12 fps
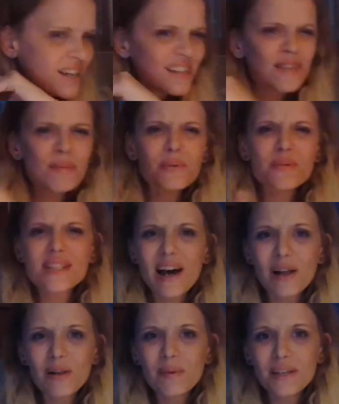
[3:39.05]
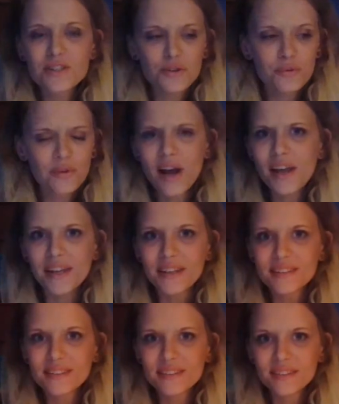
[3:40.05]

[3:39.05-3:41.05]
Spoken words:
and something was telling me to write.